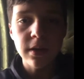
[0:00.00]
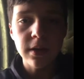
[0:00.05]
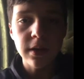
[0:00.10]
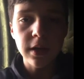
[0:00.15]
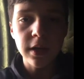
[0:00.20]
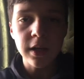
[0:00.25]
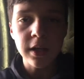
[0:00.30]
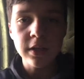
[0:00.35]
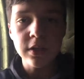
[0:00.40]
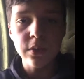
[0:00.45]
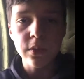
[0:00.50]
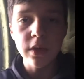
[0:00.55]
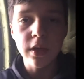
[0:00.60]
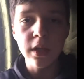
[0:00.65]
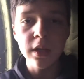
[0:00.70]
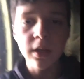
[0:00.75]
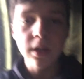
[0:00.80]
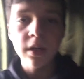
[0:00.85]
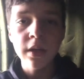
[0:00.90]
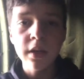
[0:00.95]
next
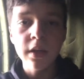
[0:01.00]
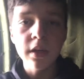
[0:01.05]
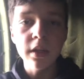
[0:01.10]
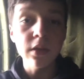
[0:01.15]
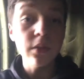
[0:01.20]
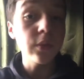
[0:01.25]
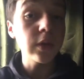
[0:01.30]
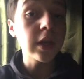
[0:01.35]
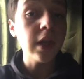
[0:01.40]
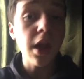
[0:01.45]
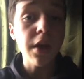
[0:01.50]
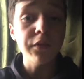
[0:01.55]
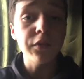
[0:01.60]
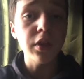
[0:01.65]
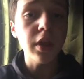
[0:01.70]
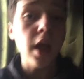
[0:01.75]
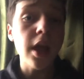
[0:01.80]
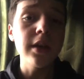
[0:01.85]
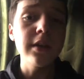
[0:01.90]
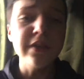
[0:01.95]
week, and the week
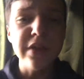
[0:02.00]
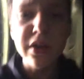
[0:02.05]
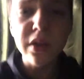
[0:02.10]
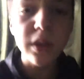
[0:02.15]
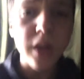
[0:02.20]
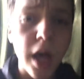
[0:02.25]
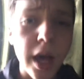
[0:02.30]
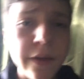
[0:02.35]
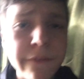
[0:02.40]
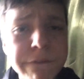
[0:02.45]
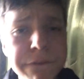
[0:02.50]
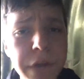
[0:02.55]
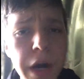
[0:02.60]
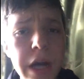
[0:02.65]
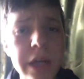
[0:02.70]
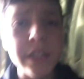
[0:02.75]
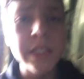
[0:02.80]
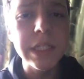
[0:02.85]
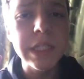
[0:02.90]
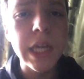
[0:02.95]
after that until I
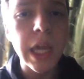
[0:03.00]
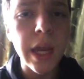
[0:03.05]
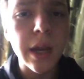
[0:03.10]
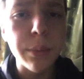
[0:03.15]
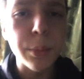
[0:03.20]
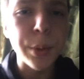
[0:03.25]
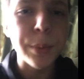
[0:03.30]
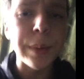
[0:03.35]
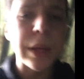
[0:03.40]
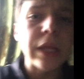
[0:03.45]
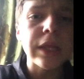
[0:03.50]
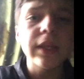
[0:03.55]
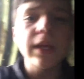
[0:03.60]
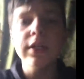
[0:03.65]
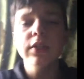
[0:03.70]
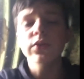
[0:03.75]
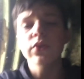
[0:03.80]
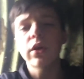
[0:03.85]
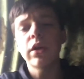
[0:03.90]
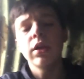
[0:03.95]
find cameraman.
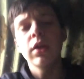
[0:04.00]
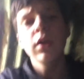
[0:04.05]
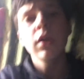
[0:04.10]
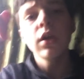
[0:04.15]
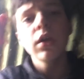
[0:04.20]
That's right.